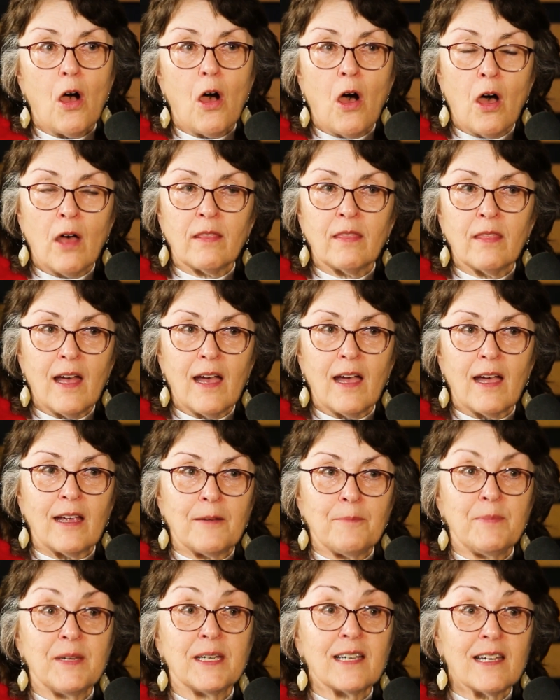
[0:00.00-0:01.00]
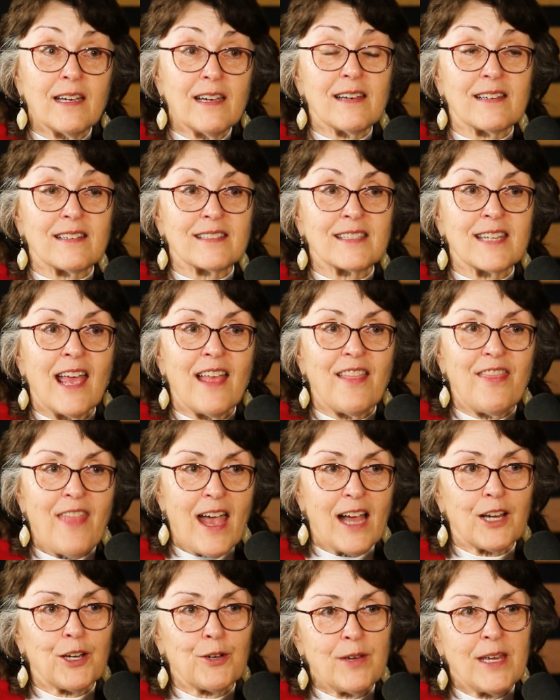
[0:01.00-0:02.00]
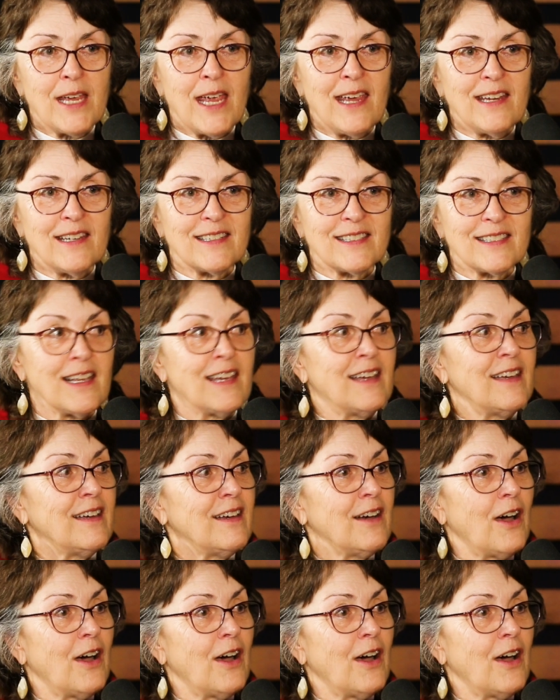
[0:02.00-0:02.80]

online, because that creates